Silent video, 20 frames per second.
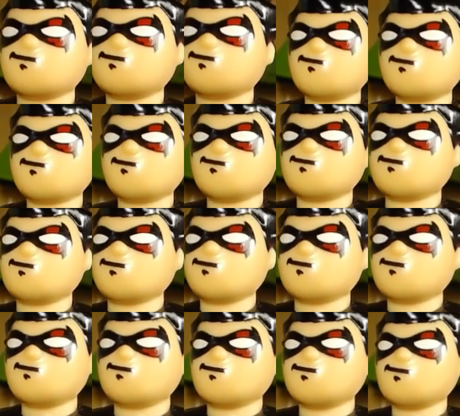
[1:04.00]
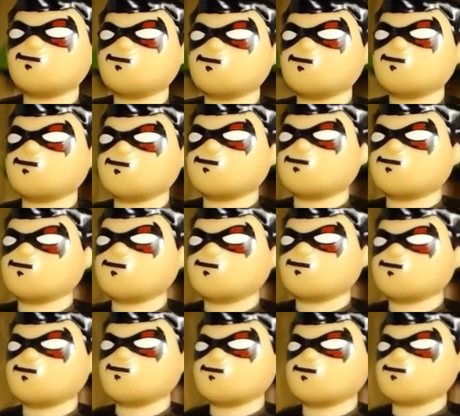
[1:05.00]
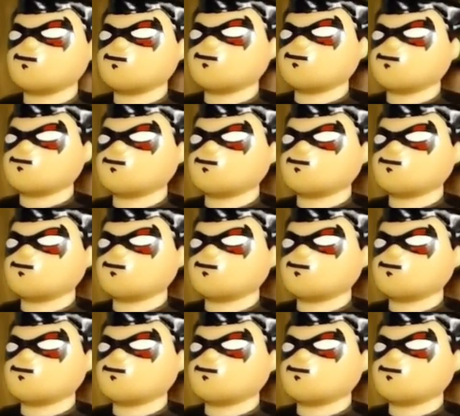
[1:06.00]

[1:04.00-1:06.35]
Nothing is said.